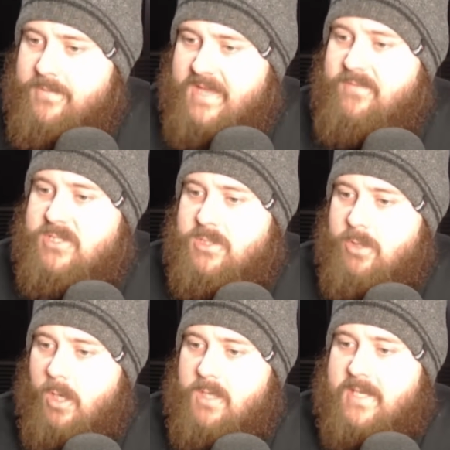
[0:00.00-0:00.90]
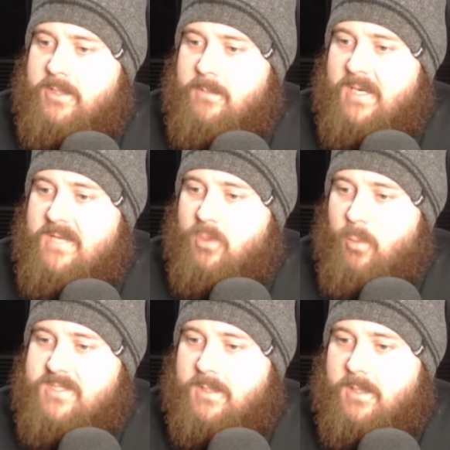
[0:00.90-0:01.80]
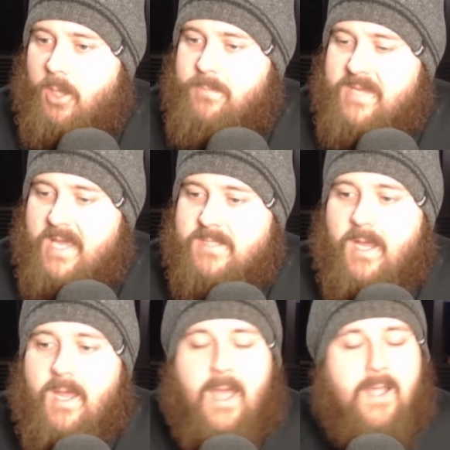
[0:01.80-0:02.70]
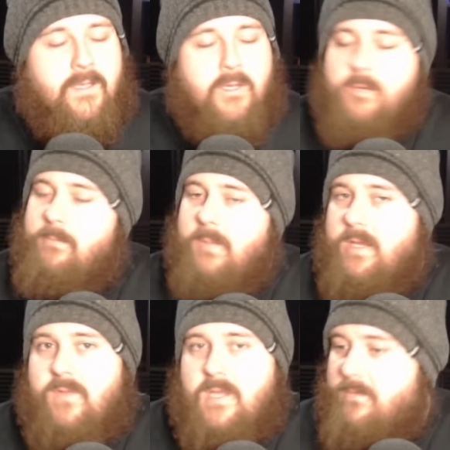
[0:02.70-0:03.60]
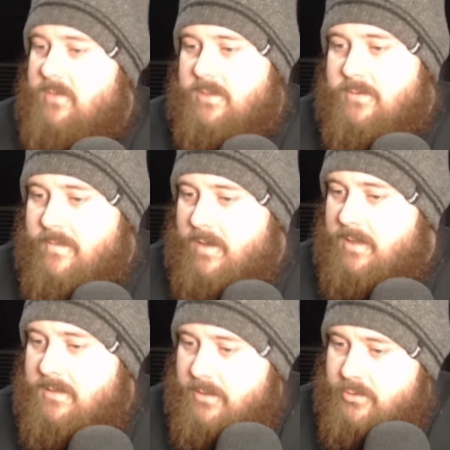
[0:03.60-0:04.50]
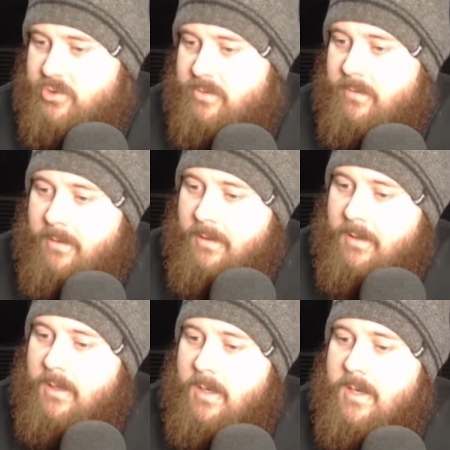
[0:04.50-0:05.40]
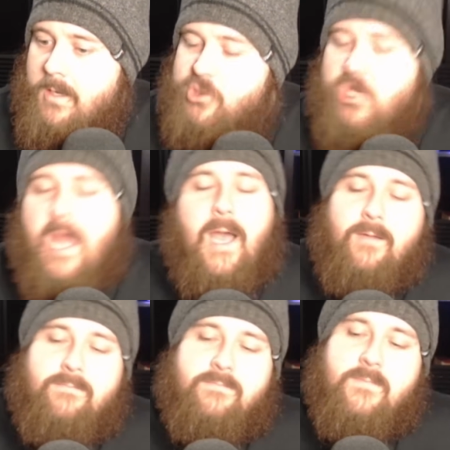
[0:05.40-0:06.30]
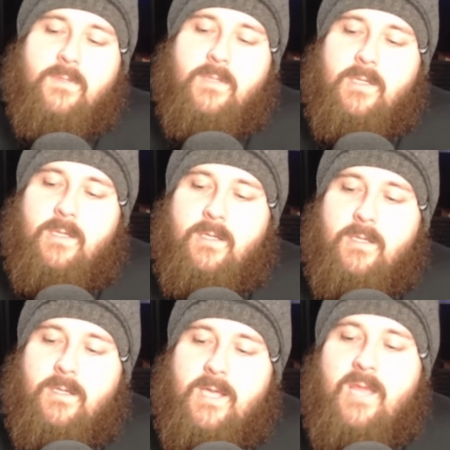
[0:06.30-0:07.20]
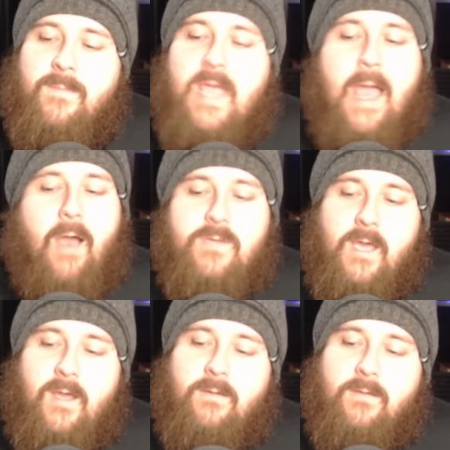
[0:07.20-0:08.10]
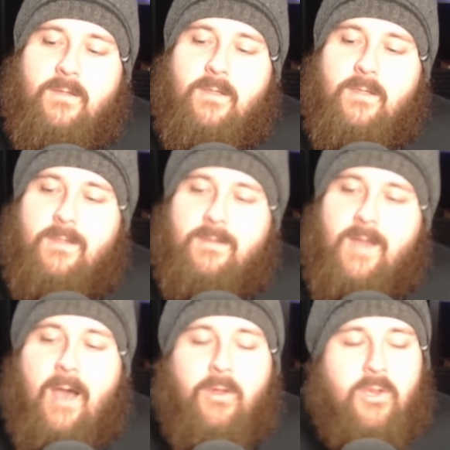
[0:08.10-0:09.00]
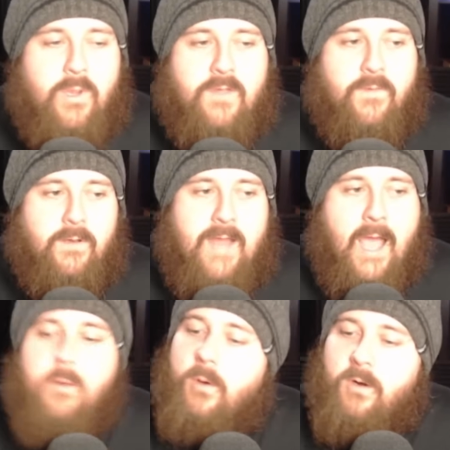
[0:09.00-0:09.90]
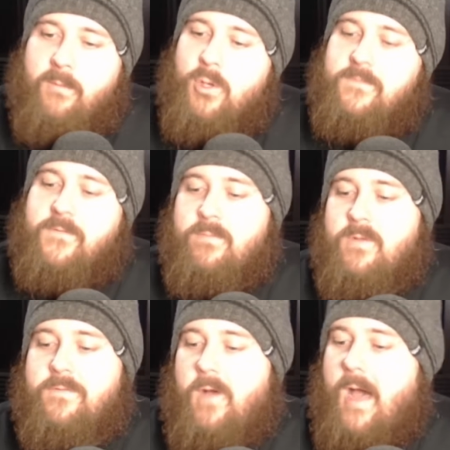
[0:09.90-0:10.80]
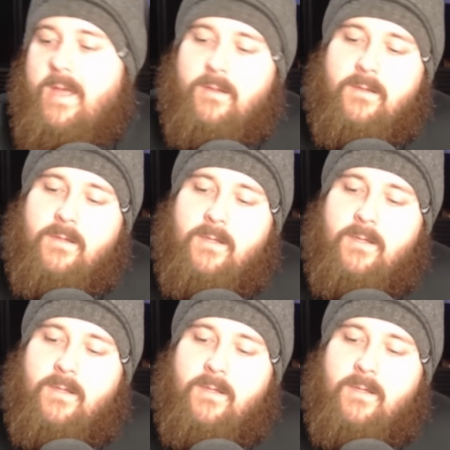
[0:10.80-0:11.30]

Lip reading: Thank you for the $2. I couldn't believe the Whittaker cope yesterday. I couldn't believe it either, dude. Fucking delusional. Chat. Hear me out, yeah? Now we're removed from the fight.